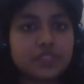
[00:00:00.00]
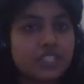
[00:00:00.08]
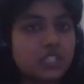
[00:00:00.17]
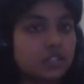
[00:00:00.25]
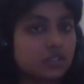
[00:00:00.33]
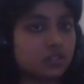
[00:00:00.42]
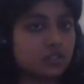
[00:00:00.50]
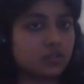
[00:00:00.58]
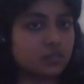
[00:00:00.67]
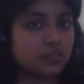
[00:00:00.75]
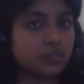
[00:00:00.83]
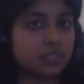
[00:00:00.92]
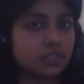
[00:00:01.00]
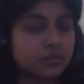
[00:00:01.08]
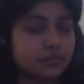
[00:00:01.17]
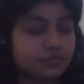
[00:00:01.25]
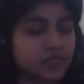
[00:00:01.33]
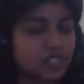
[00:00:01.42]
we
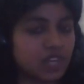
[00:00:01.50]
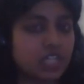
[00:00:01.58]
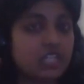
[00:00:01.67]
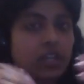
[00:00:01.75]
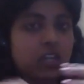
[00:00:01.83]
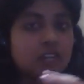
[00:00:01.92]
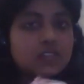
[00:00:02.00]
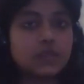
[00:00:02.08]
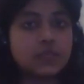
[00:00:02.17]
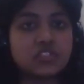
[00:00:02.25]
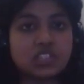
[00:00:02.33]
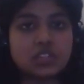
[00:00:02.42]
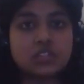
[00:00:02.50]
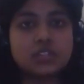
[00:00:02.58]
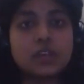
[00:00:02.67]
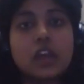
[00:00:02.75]
study that subject,